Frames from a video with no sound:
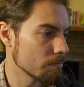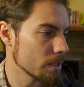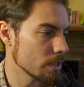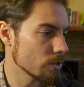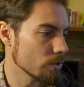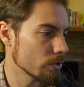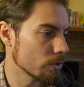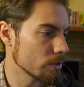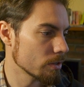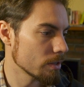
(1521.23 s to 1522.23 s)
in
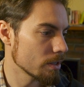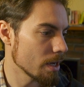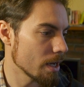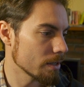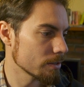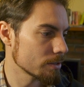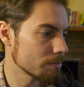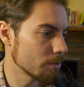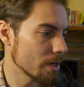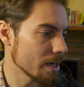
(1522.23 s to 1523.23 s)
your
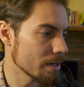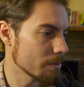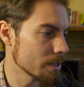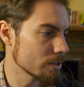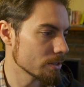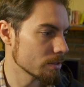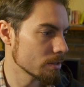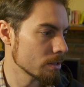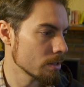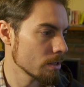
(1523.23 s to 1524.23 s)
sprite
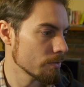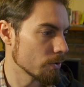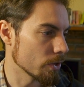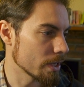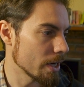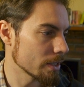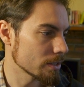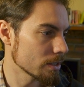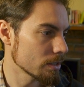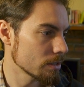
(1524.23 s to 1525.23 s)
animation for your
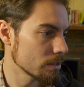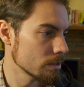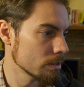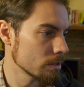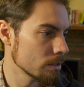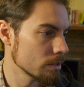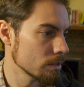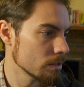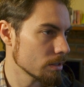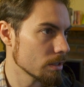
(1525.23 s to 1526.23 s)
character,
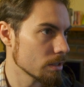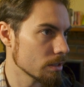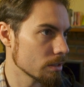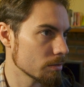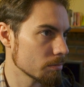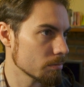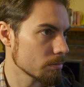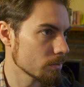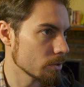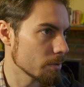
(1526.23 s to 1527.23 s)
go
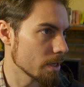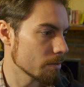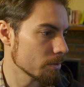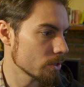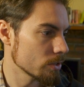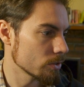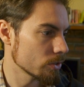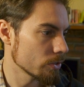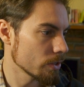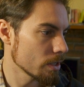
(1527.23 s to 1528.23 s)
to my animation, I'll
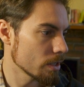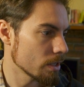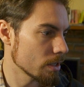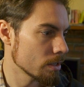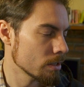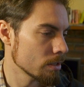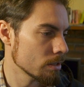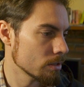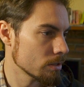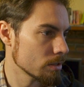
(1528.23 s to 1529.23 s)
show you that.
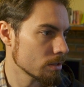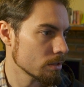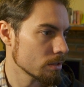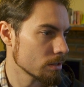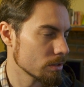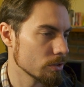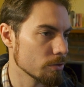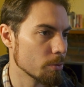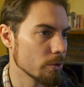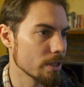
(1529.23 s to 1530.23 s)

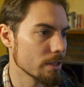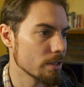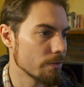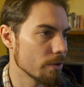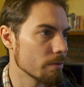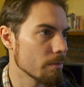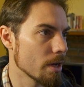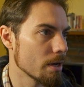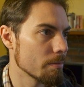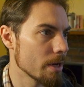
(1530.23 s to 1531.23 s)
You put in the different
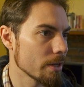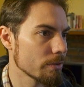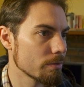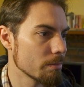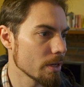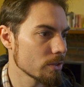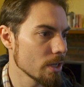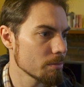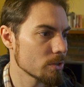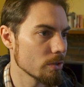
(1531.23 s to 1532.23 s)
mouth
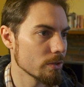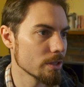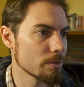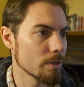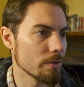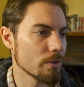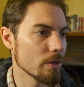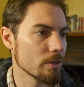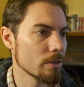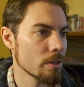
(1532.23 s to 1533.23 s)
shapes. So in this one, I've
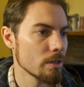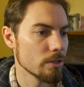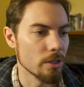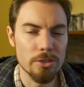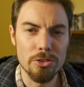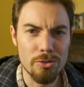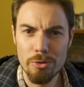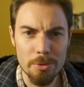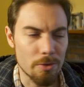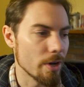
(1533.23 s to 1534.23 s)
got, you do
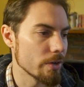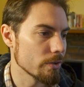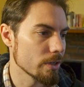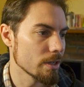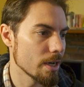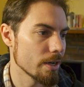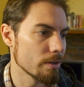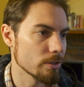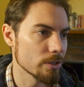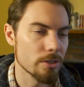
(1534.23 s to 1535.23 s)
them in the right order, and
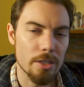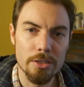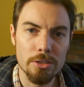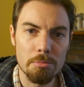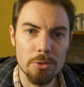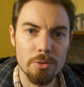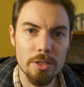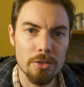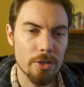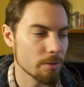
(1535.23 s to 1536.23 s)
it'll just like jump
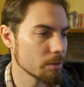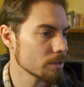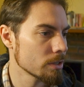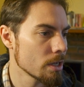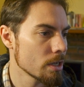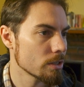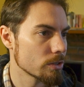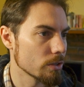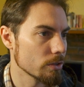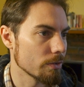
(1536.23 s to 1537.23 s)
between the correct ones.
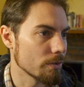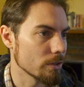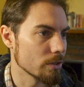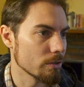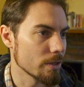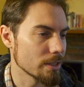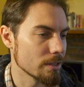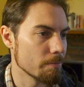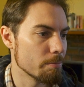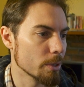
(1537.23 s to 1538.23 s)
So I've got, that's
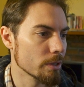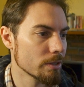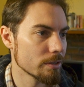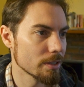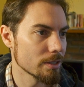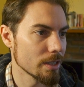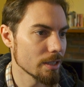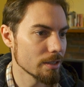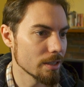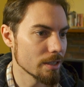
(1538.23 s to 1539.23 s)
a b, a
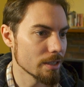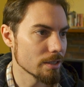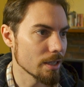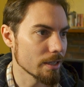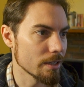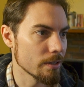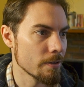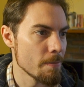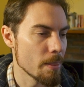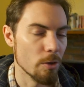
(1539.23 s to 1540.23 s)
sound, and there's like an
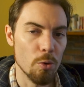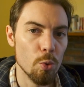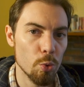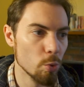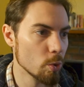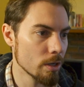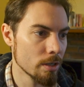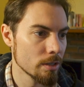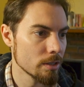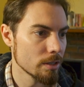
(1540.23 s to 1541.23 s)
oo,
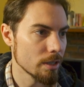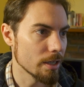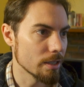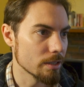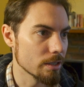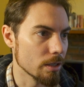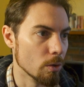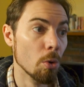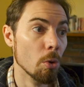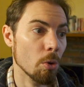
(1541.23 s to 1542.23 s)
and
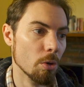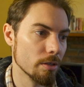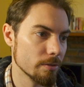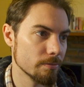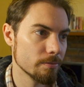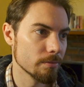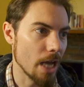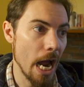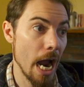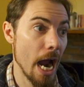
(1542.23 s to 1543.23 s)
ooh,
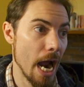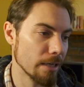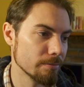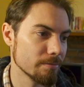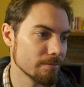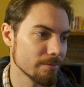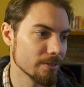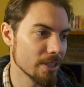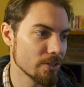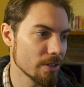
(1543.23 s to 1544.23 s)
ah,
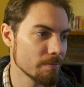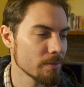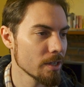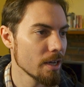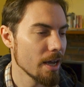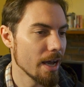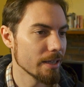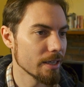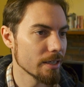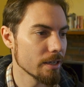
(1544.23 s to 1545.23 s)
etc.
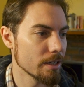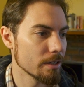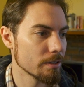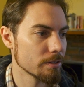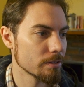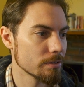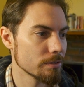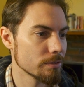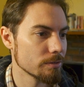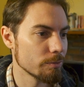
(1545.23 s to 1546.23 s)
And then
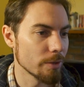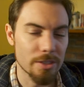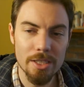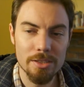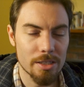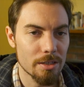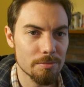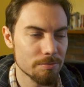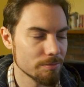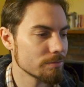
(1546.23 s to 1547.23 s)
once that's set
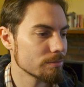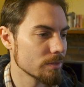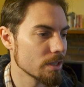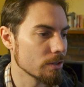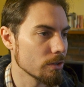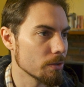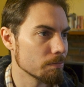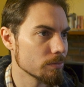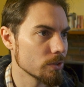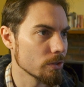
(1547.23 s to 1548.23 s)
up,
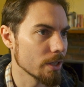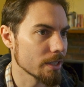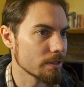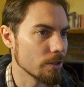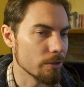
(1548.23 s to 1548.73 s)
you'll like,